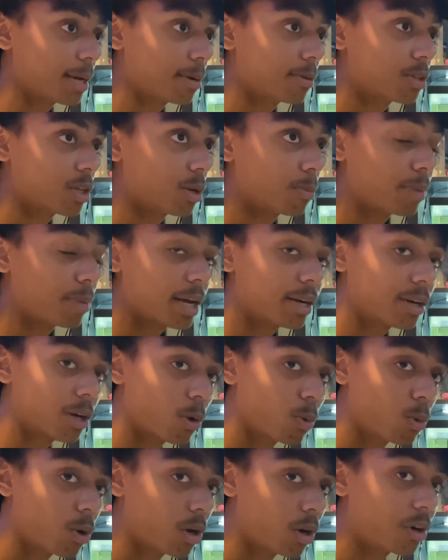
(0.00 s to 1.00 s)
Petco
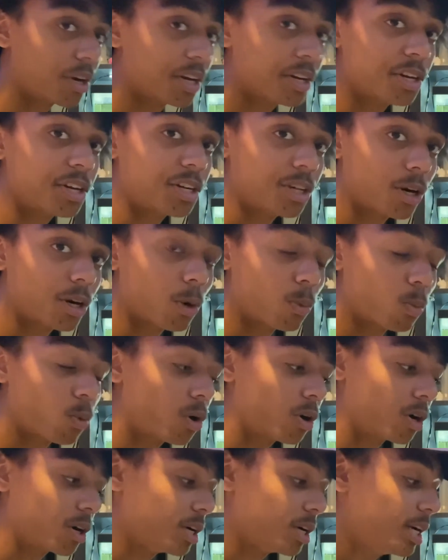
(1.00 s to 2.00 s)
water into your own
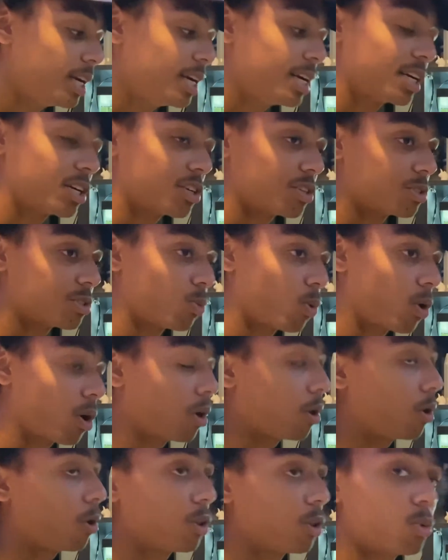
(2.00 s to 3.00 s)
water, because
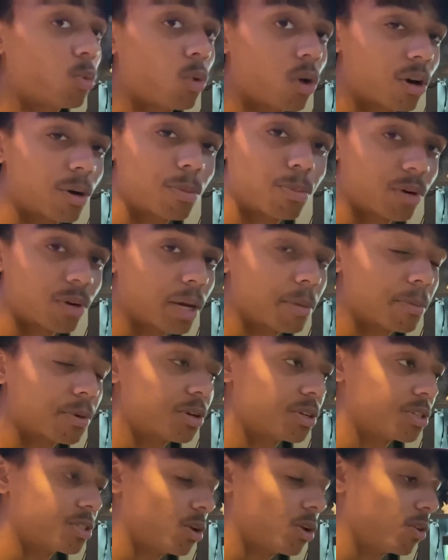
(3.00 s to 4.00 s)
all the water parameters
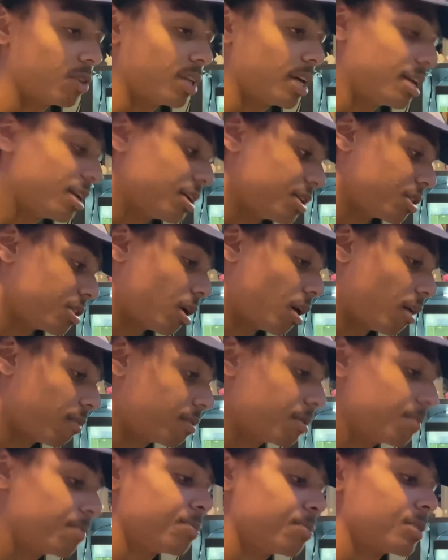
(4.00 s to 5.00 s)
and all that is off,
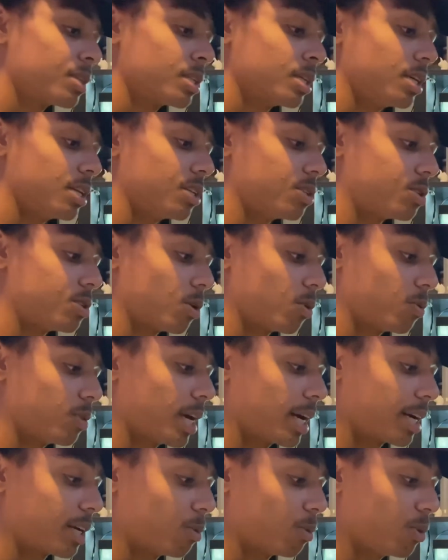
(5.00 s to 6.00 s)
and so
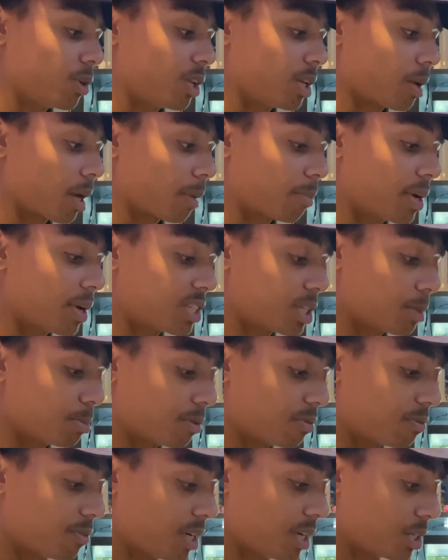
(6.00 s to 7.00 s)
that could really like mess up your
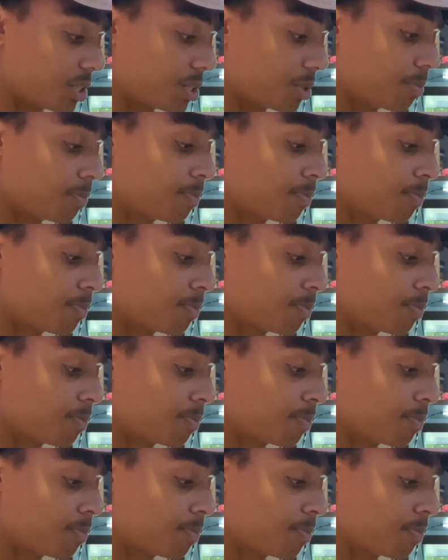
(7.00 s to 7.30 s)
fish.